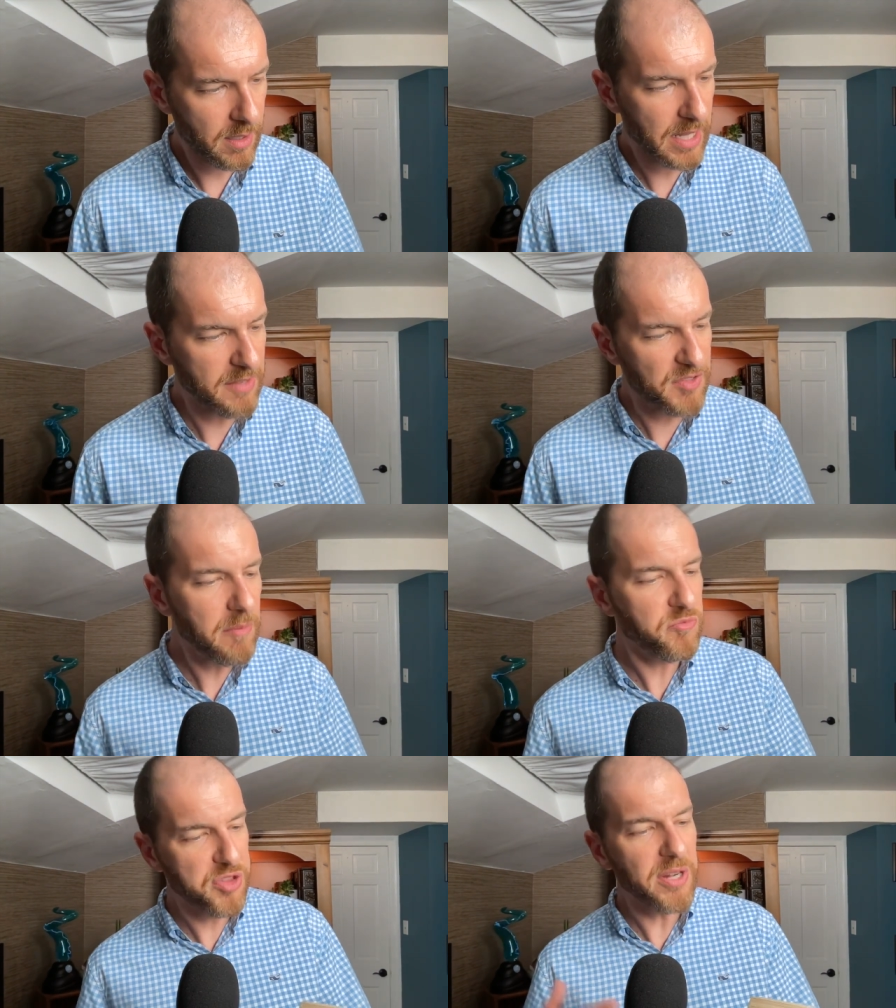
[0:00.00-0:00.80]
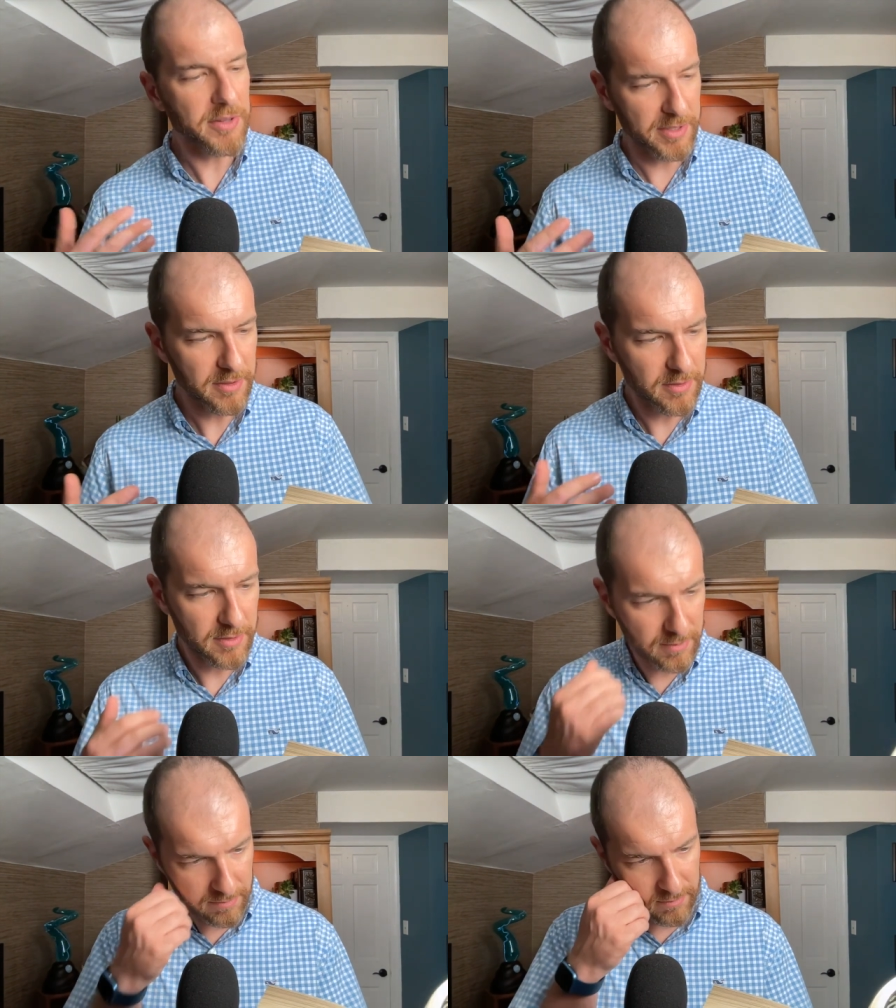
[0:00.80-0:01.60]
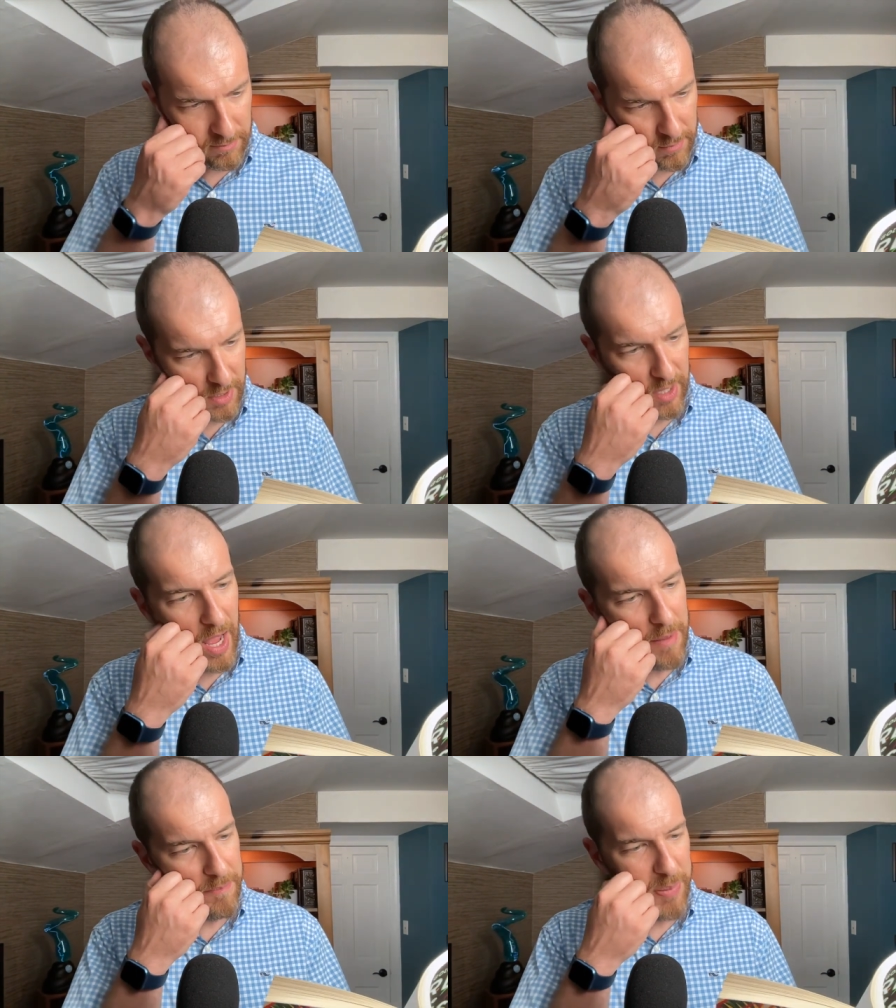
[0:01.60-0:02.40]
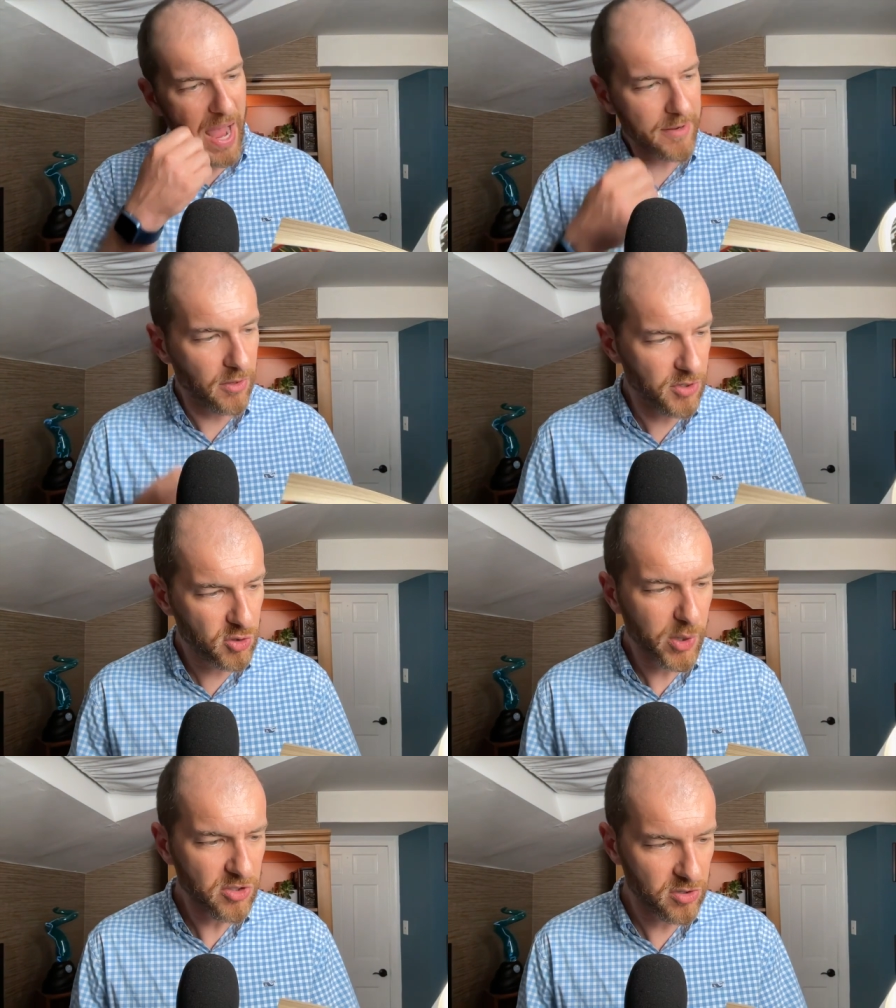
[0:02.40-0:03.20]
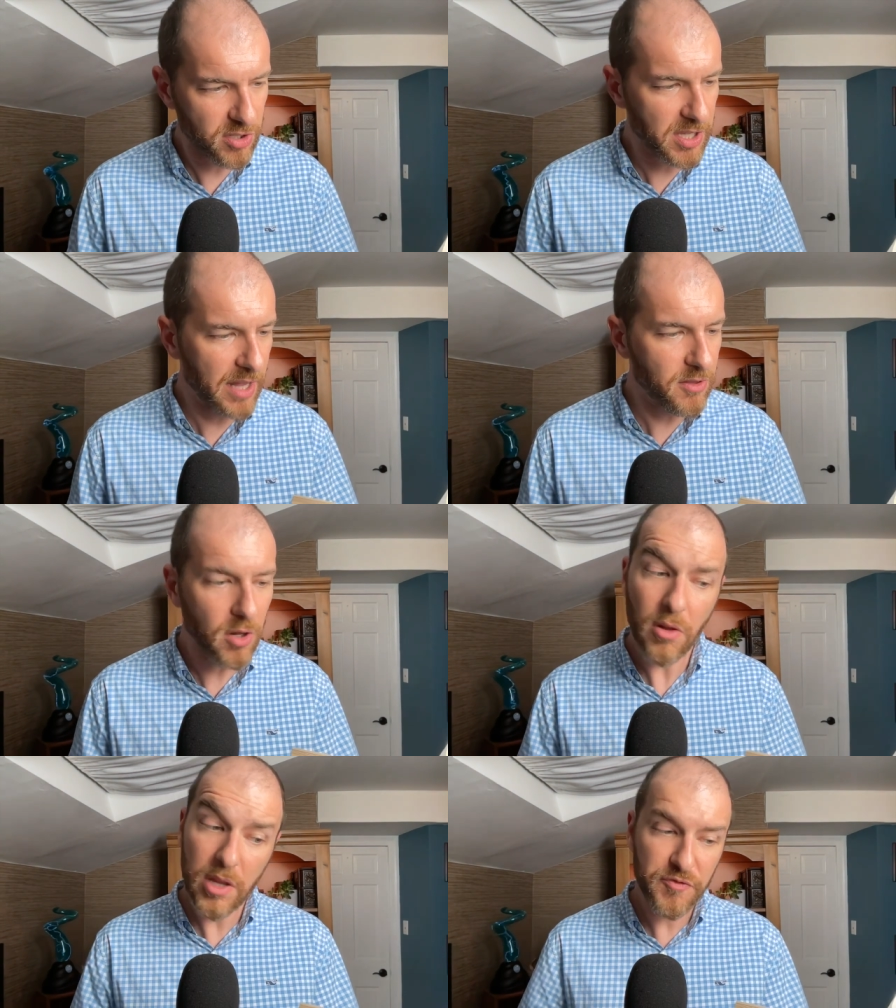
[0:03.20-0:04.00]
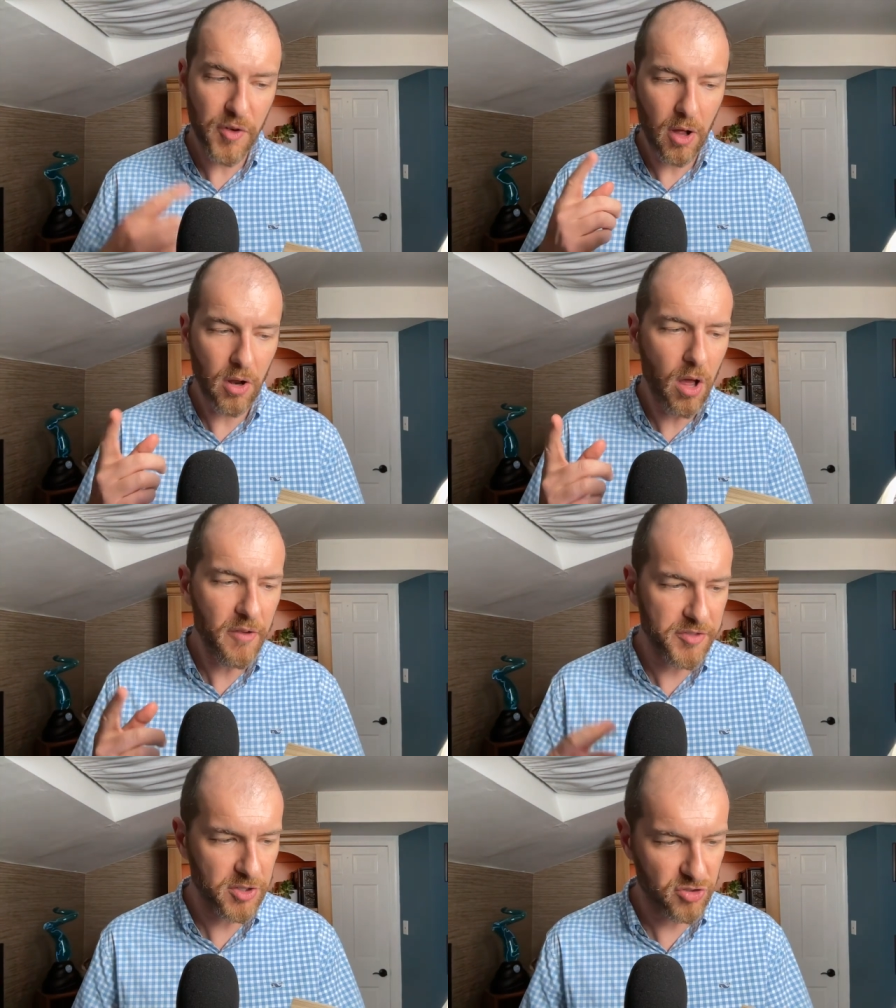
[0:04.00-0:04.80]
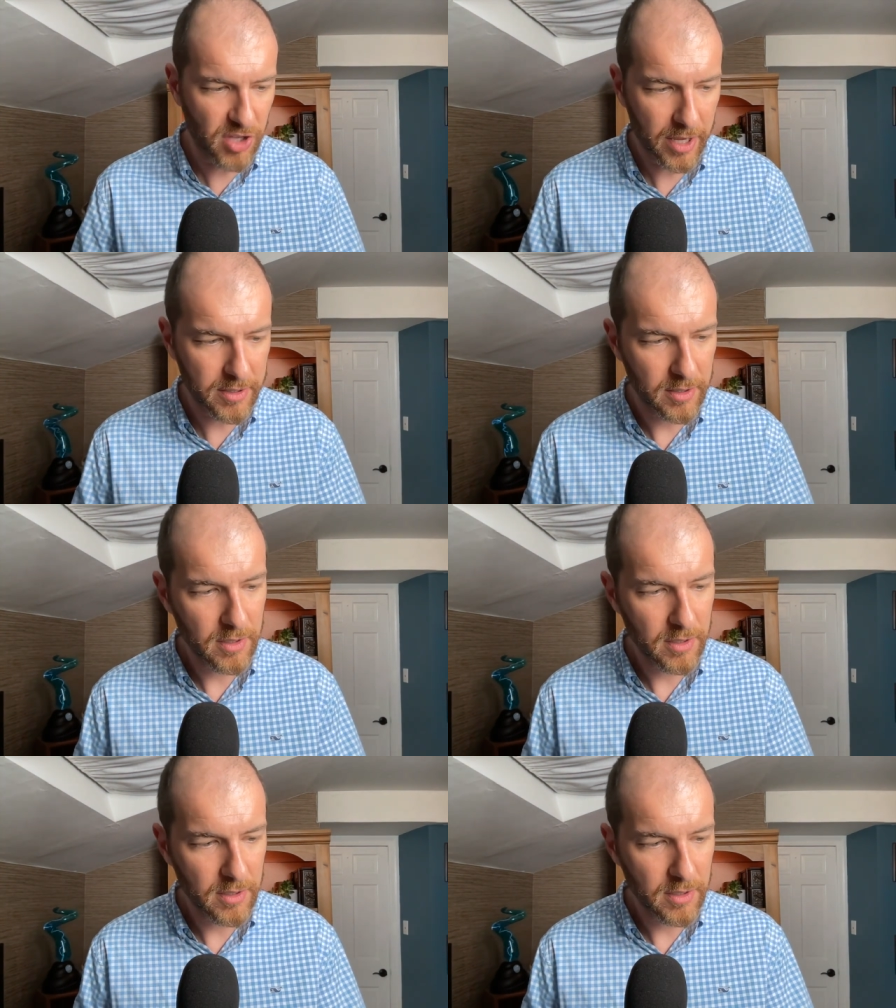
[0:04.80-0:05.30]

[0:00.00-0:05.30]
And if them little uns climb back on the twister again, they'll only fall off in a sec.